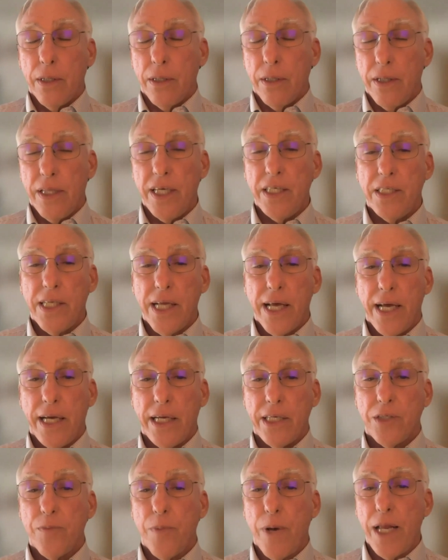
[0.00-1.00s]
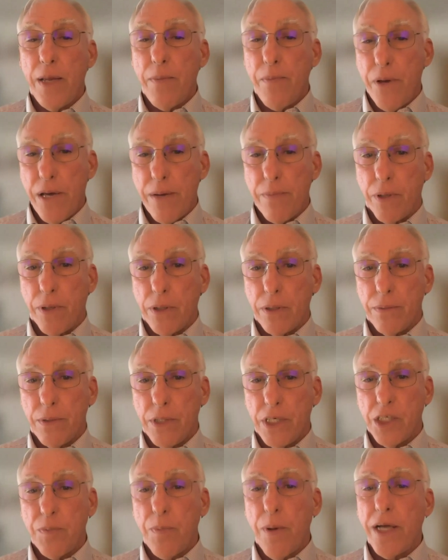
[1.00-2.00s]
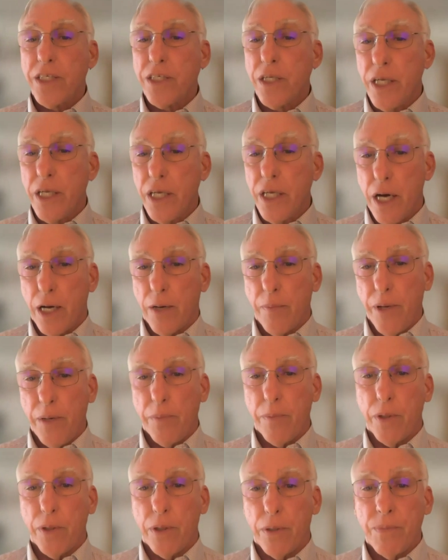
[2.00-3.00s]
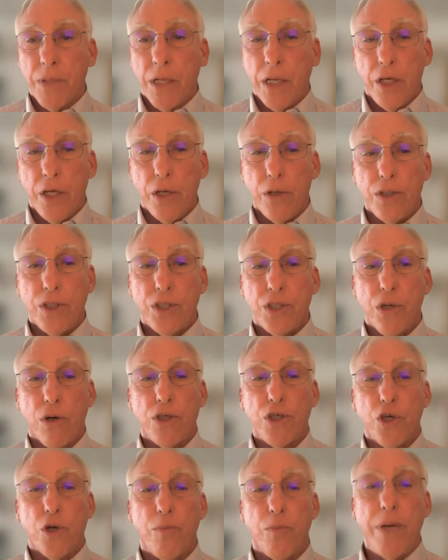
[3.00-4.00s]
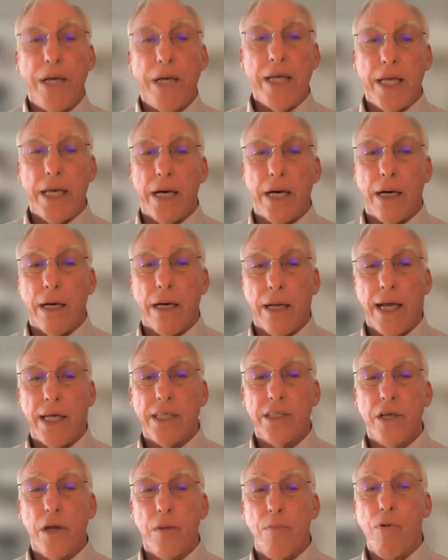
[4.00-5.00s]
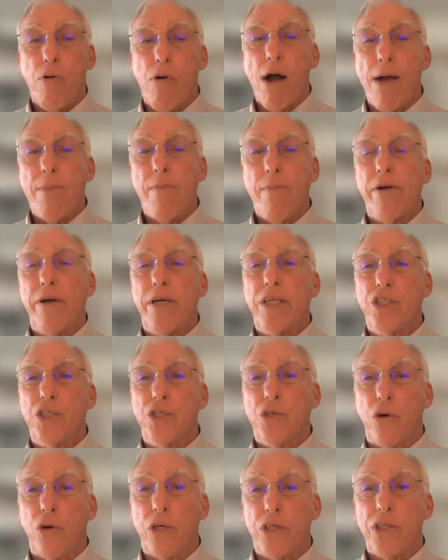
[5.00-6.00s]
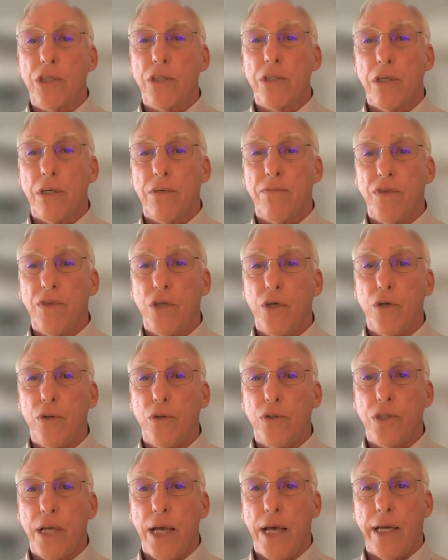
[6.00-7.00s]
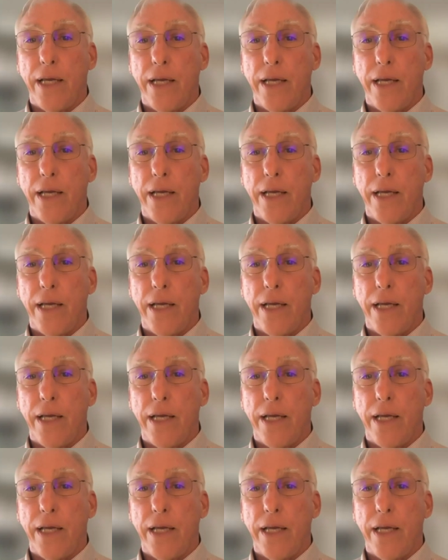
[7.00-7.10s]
These days, many people, especially young people, use social media as their primary source of news and